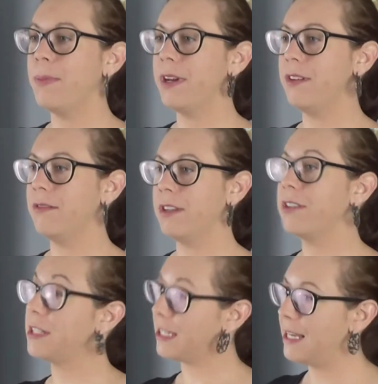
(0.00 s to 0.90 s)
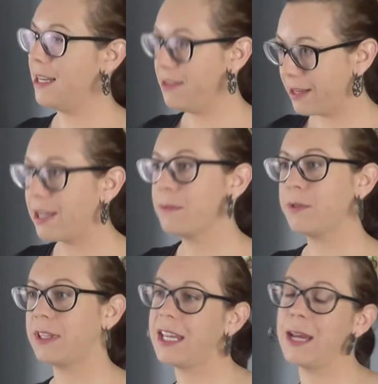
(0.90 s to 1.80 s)
but there's a key that
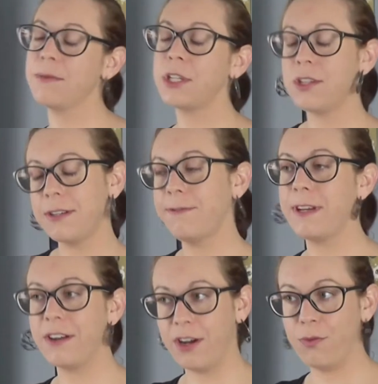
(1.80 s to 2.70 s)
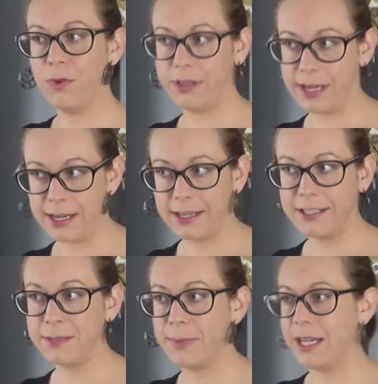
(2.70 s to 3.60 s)
comes with the game so you can figure out what the
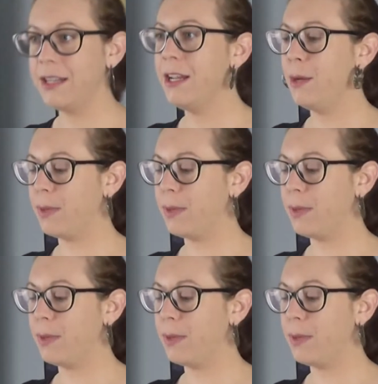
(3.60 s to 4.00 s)
icons mean.